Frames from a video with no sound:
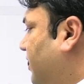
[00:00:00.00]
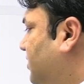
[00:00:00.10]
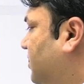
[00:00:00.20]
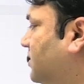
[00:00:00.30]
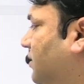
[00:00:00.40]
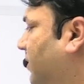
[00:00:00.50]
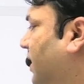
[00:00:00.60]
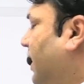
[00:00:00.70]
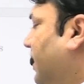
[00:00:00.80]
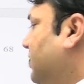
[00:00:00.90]
system,
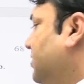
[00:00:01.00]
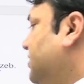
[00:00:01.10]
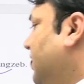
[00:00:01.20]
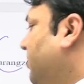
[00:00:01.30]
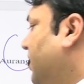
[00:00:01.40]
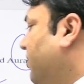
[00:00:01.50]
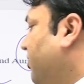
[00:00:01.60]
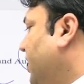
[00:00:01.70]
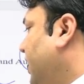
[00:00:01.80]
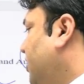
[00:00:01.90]
and at the same time we
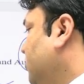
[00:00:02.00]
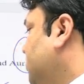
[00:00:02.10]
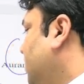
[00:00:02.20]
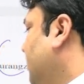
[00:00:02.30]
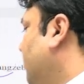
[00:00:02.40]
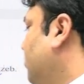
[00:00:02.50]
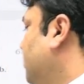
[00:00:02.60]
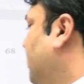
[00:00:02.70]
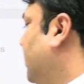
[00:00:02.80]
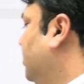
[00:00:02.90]
need to study about the
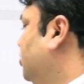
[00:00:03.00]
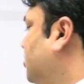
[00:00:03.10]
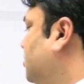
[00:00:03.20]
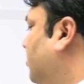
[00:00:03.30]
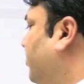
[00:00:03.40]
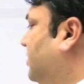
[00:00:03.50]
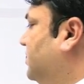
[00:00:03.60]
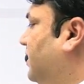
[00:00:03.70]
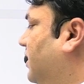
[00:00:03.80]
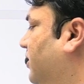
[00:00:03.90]
conditions of peasant,
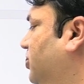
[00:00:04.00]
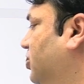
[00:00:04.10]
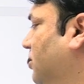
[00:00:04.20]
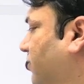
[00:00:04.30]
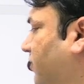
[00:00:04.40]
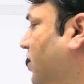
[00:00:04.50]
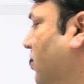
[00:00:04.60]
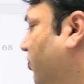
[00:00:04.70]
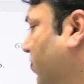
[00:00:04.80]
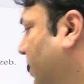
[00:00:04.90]
condition of
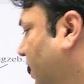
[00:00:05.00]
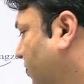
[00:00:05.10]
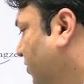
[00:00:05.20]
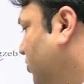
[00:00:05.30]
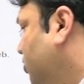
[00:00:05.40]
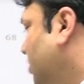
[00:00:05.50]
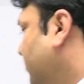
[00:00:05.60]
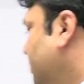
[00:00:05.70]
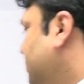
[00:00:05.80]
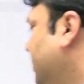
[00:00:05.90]
women, evolution of the
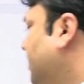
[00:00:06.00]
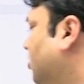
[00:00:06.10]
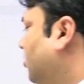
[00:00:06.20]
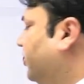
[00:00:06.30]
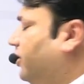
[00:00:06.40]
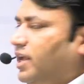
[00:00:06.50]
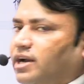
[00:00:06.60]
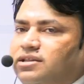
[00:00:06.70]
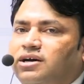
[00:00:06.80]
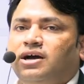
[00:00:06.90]
Sikh community and
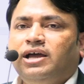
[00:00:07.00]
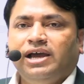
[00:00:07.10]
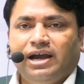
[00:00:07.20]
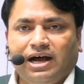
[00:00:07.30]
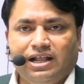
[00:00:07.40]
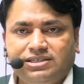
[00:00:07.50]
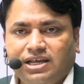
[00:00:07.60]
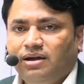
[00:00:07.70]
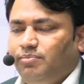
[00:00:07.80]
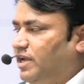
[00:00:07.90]
the Khalsa
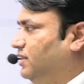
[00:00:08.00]
Panth.